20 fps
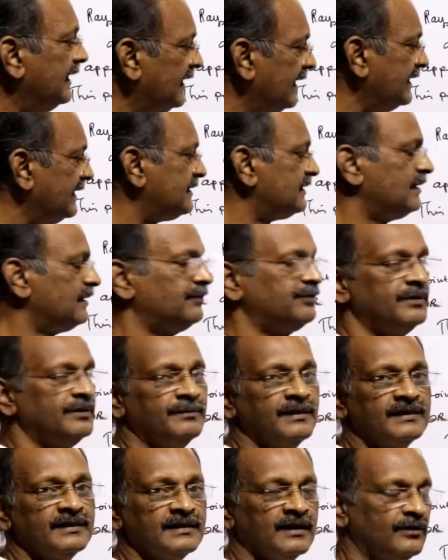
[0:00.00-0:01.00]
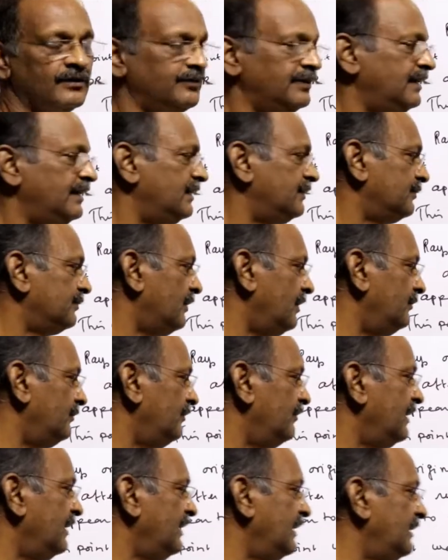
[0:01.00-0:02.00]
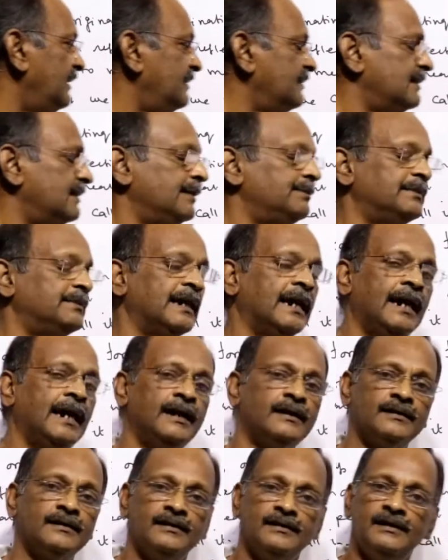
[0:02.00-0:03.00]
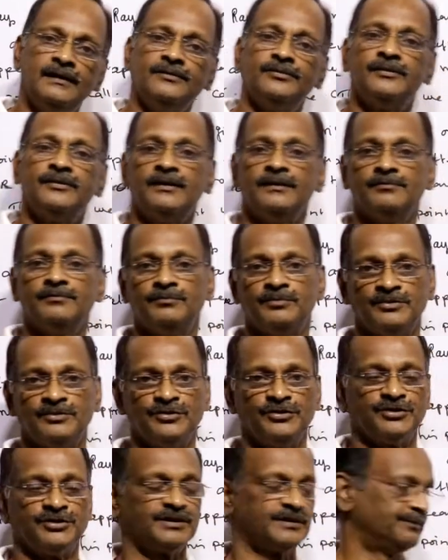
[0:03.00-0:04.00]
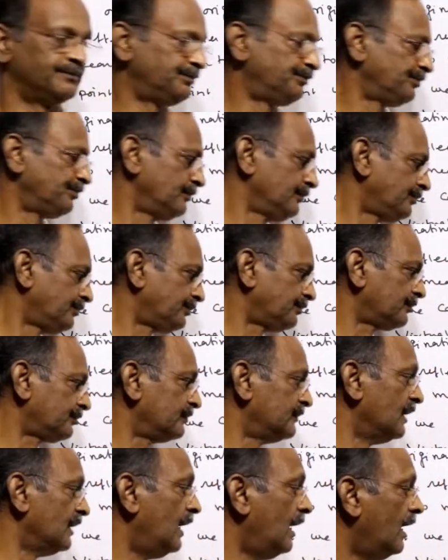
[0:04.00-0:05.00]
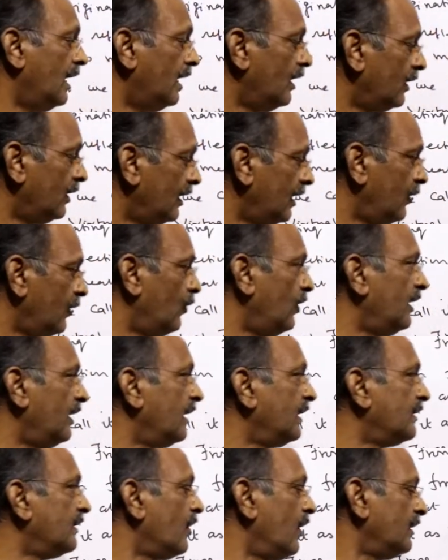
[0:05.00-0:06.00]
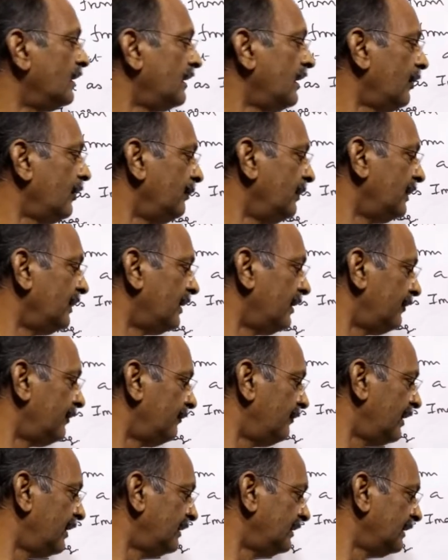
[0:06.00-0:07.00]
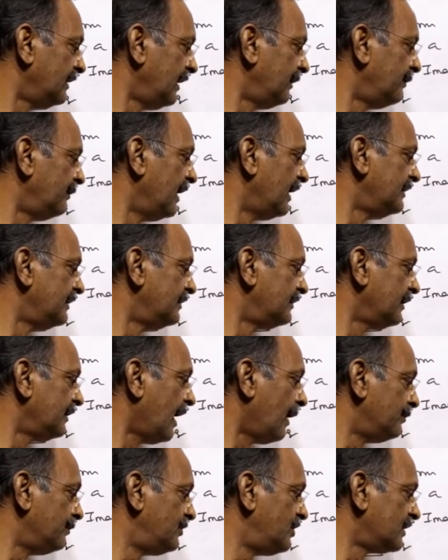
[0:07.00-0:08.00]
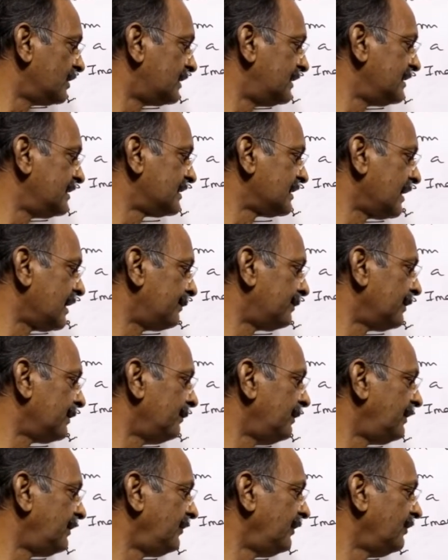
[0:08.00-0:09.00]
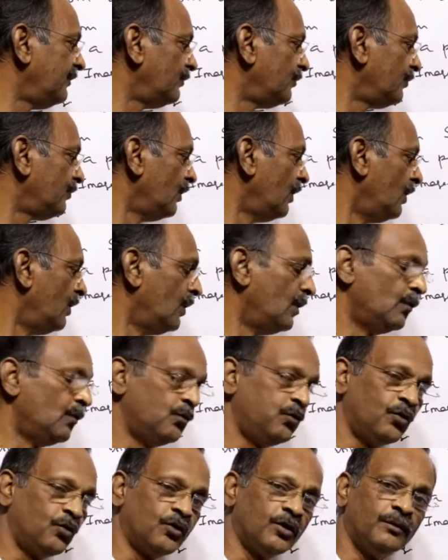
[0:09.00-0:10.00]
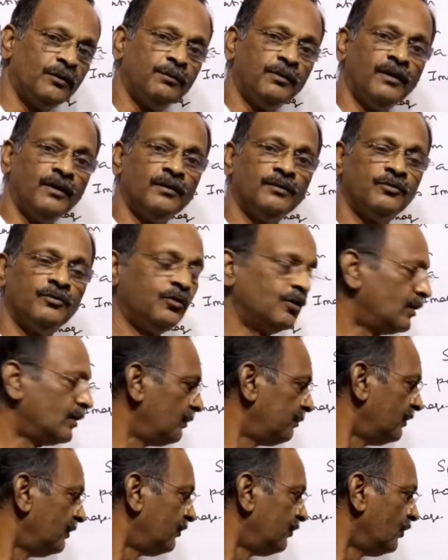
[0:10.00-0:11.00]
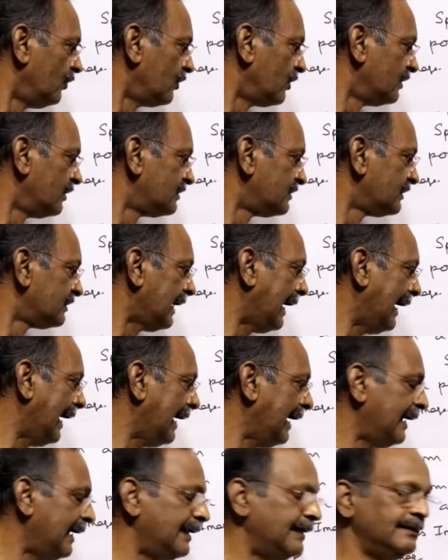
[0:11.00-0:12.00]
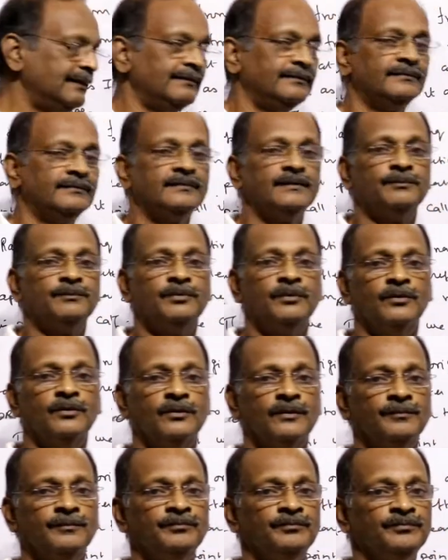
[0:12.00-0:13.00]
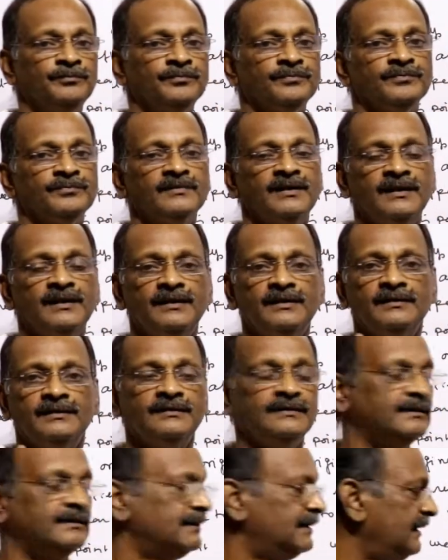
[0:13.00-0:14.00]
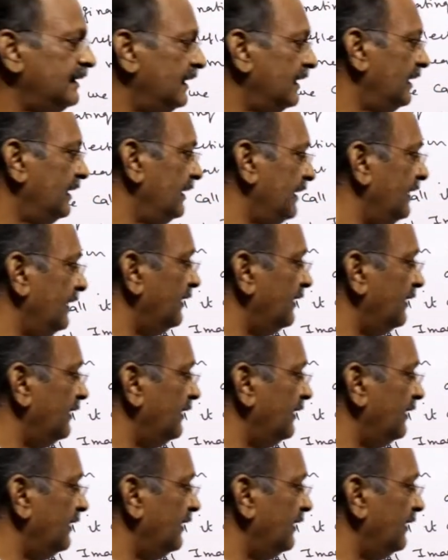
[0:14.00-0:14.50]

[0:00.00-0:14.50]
nature of image, how it is formed when it is kept at a different position. In concave mirror, when the image object is kept between focus and the pole, the real